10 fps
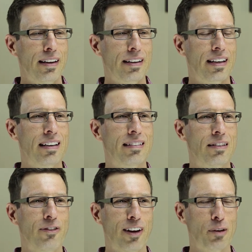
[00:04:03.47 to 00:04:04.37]
He
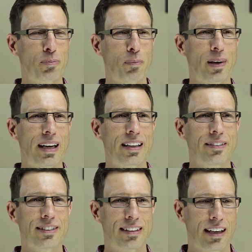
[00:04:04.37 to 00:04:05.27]
developed a plan that
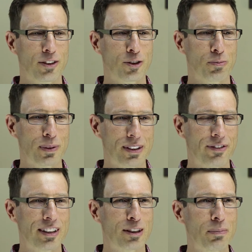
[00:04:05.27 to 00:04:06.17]
was tailored
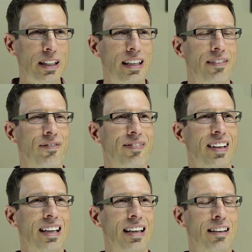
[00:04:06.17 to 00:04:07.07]
specific to me,
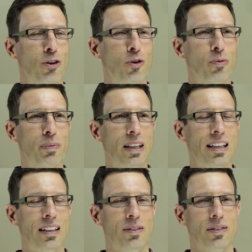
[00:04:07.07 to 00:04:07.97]
and he told
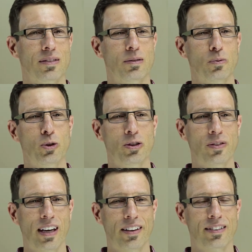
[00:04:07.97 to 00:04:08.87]
me, would you
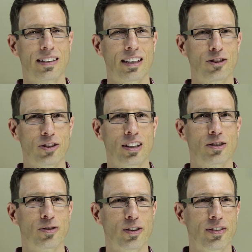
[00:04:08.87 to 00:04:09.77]
rather take drugs
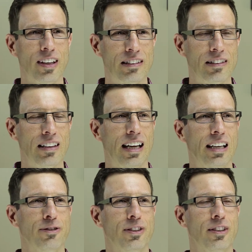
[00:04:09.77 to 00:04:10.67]
for the rest of your
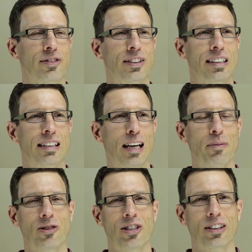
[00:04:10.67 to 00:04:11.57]
life and risk
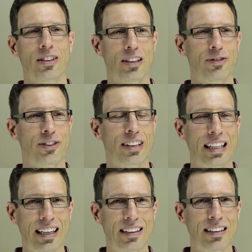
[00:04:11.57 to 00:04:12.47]
damaging your liver and
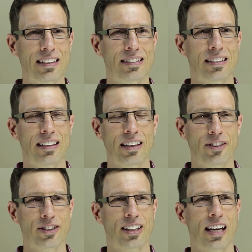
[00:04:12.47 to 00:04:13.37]
kidneys and
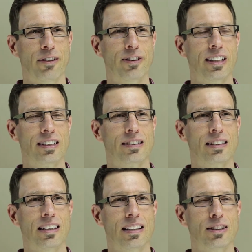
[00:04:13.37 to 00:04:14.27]
other side effects,
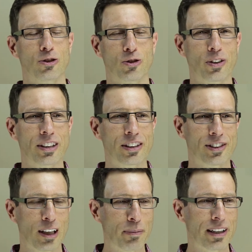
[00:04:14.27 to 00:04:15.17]
destroying your
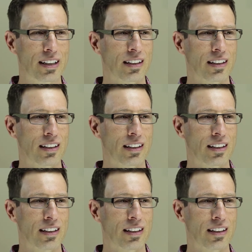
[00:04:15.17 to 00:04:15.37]
stomach,